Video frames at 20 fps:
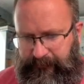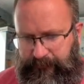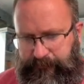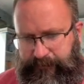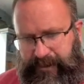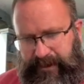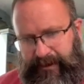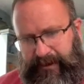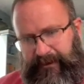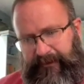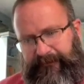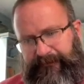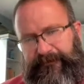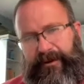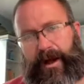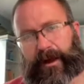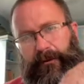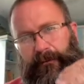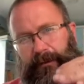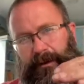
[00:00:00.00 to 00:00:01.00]
be
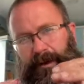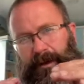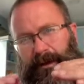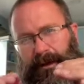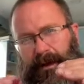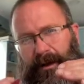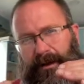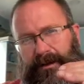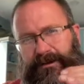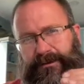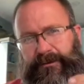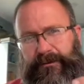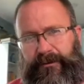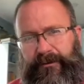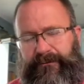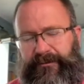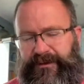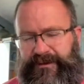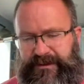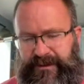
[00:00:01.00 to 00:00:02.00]
following a contour
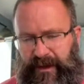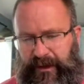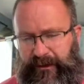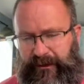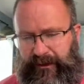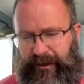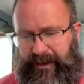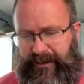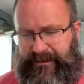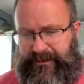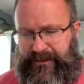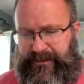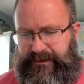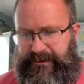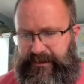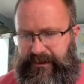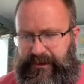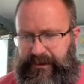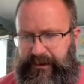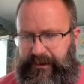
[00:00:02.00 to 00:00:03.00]
of the sunglasses.
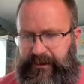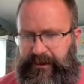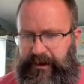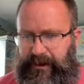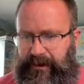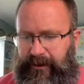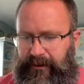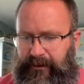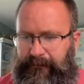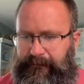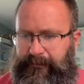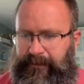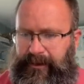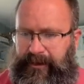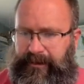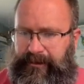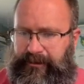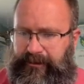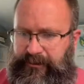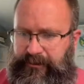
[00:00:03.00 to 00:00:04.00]

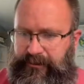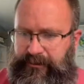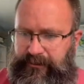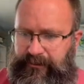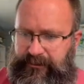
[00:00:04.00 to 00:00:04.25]
And you'll